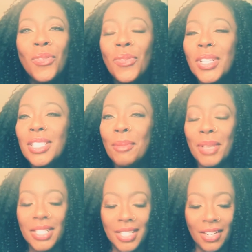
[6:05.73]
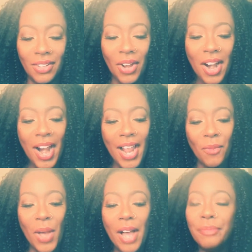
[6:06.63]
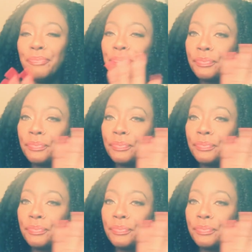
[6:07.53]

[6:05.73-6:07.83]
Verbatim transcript: What's the big deal? All right, well,